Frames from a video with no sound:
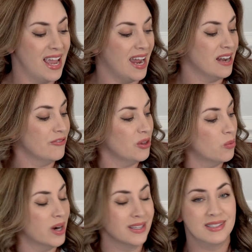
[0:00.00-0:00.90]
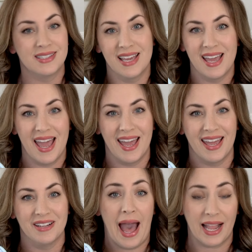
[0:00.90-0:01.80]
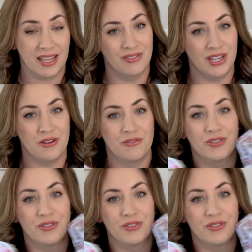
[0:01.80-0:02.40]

And if you want to see a packing video